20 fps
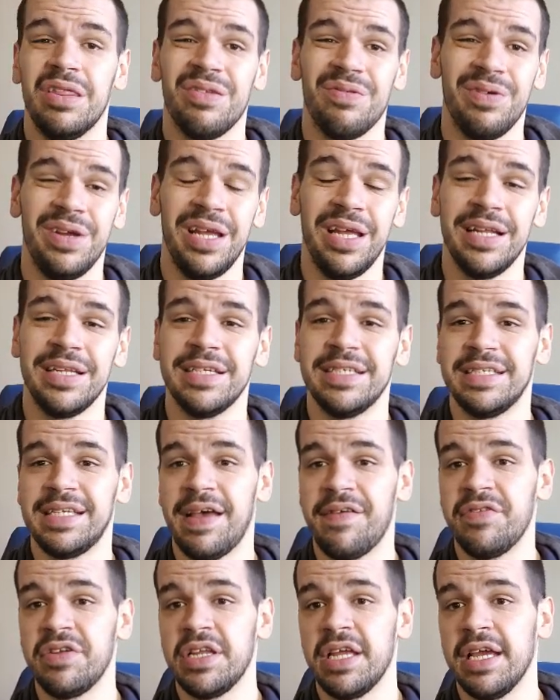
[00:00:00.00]
3 to
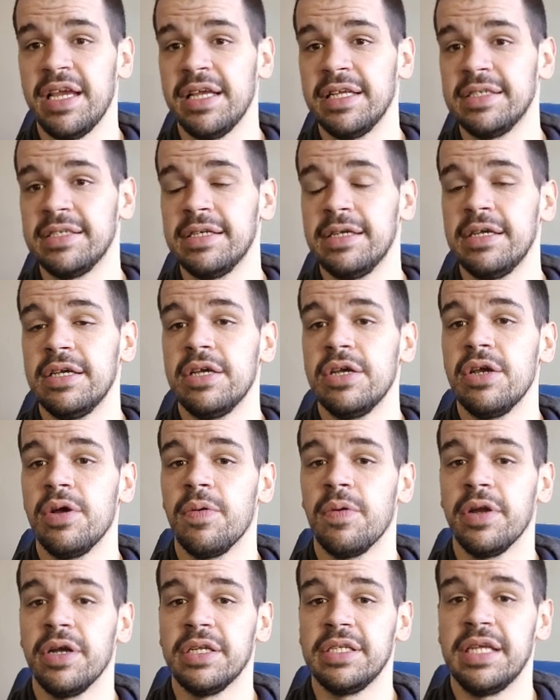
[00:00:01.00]
7 days
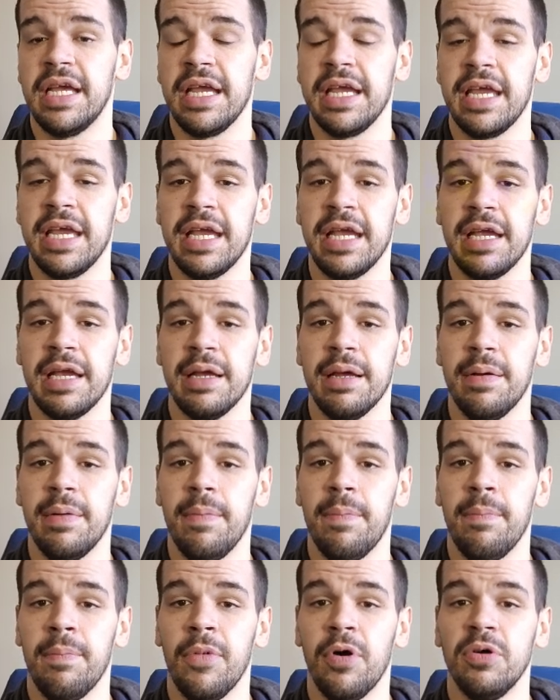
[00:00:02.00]
where you're taking
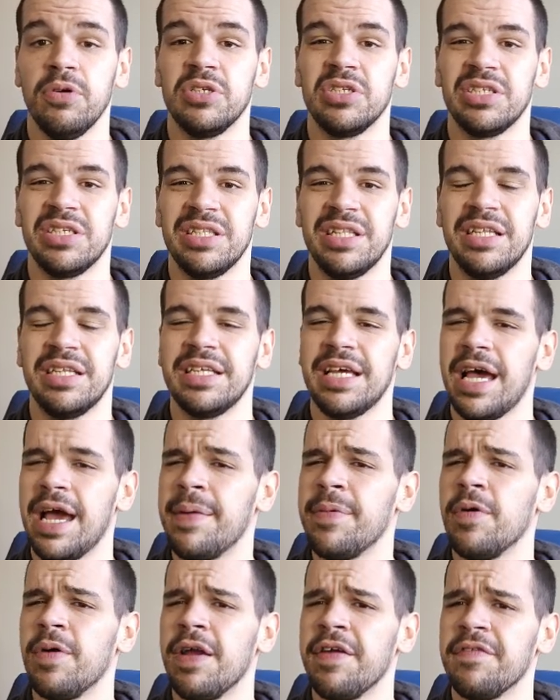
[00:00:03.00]
most of the
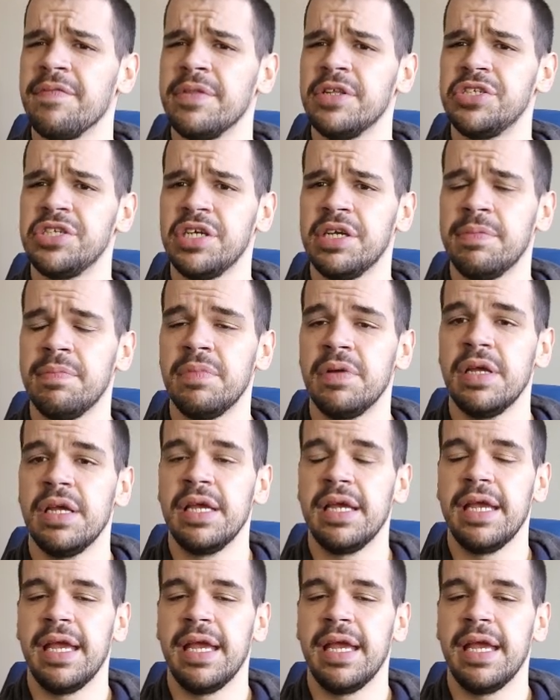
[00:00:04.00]
time away from the gym